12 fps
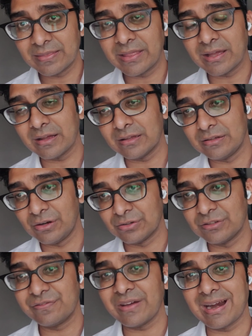
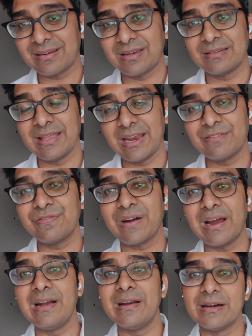the fact that they had
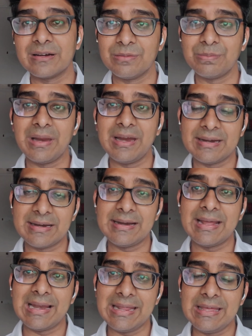filed a complaint
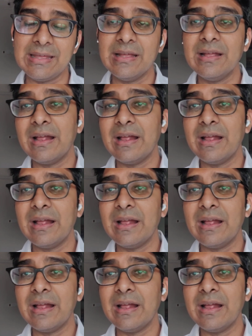in Delhi,